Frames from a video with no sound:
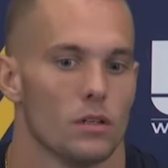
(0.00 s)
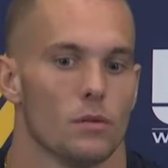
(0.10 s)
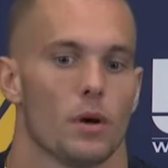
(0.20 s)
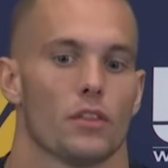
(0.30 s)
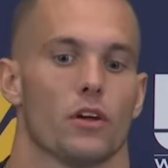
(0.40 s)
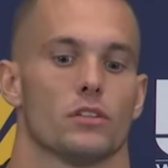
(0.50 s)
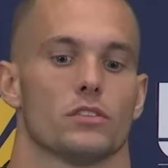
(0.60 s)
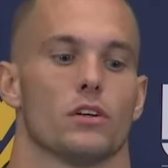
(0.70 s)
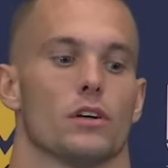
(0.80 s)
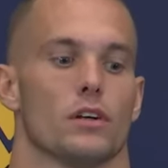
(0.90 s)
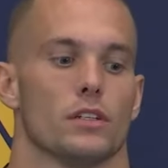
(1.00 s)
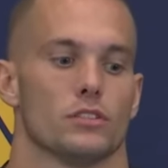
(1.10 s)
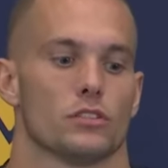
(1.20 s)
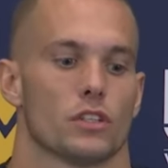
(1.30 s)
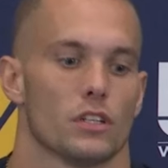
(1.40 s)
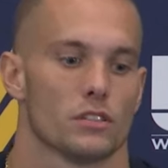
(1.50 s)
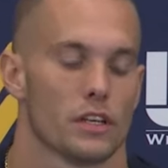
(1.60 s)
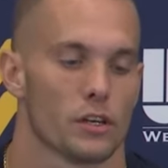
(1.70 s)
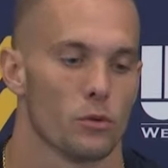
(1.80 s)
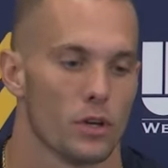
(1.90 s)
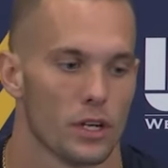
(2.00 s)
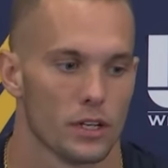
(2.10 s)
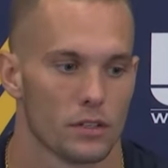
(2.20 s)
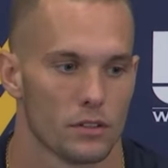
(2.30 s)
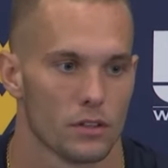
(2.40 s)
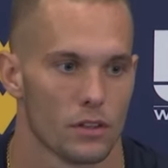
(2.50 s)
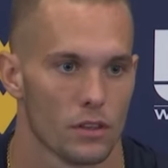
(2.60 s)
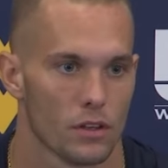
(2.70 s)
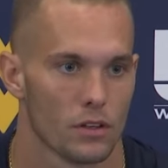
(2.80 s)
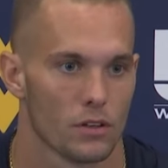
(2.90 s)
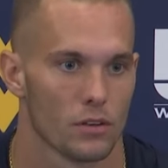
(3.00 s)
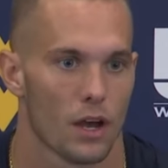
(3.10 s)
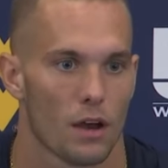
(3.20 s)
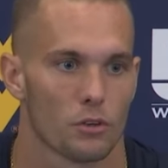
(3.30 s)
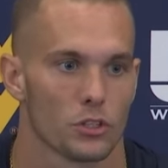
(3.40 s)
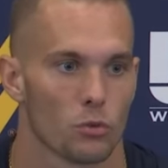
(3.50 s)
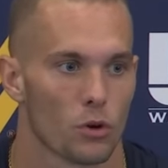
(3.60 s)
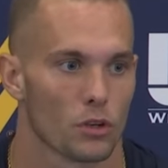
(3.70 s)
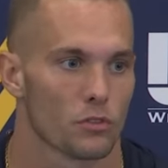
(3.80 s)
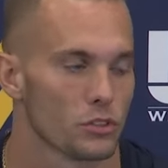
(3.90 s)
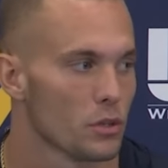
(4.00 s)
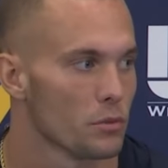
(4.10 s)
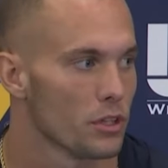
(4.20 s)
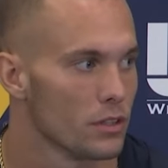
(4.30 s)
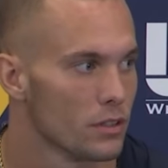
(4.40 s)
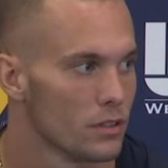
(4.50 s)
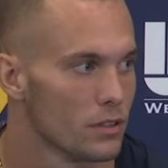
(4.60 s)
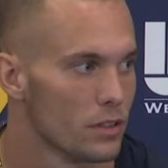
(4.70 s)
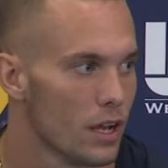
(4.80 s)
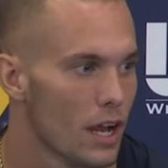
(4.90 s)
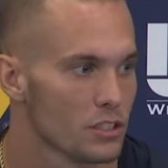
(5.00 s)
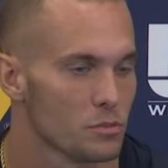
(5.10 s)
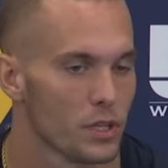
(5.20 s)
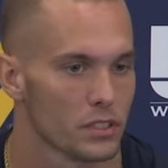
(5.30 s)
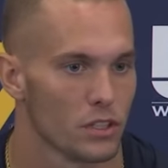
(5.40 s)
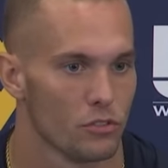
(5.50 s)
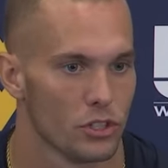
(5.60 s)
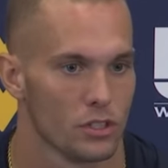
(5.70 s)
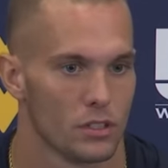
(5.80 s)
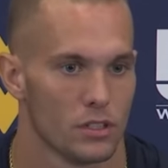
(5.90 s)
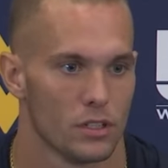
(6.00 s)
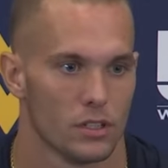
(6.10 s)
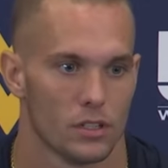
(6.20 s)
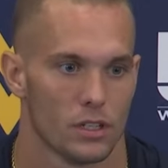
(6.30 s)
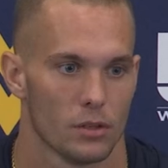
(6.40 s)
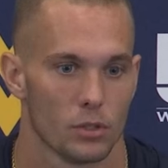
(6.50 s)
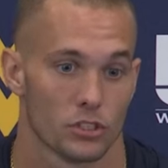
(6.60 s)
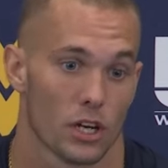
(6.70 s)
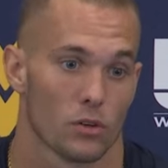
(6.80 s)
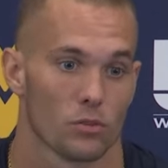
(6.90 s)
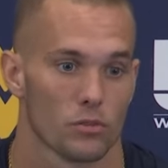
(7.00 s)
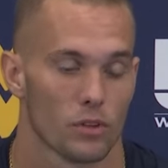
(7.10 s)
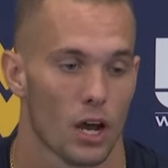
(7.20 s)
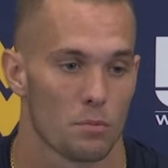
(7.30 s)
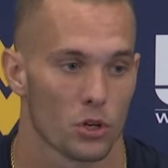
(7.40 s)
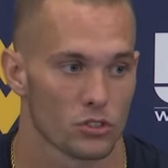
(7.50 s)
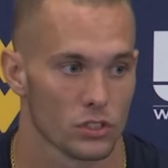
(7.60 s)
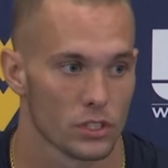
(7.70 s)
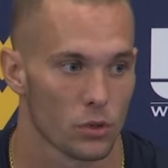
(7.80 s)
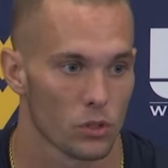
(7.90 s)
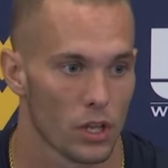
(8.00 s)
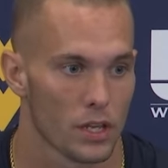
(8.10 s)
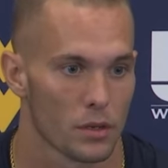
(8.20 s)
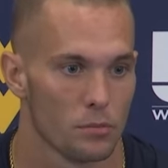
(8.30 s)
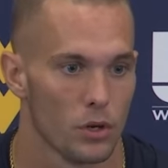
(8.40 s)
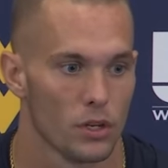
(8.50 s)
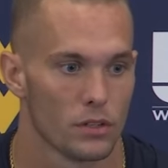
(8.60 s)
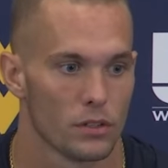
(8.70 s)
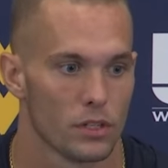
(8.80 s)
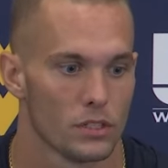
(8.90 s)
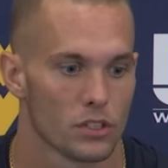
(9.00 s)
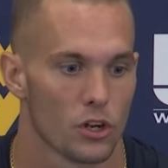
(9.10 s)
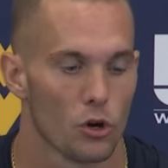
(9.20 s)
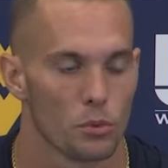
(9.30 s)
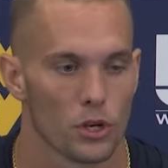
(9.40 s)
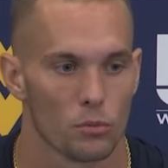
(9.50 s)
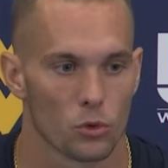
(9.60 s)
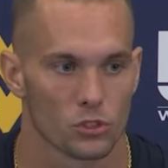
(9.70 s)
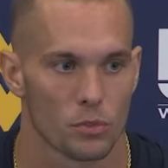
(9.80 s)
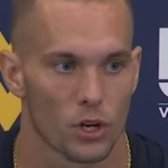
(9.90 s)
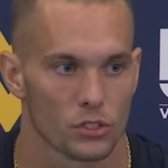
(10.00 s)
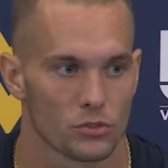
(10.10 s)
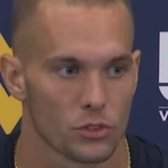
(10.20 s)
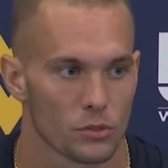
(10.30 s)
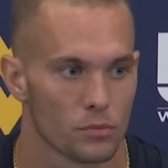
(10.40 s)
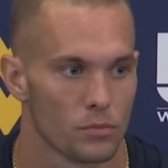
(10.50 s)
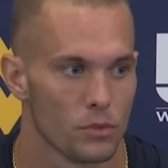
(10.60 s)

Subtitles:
Well, my thoughts are it's just going to take away the having to work for something mm-hmm. aspect of it, which I personally don't like, but it's going to open up more spots for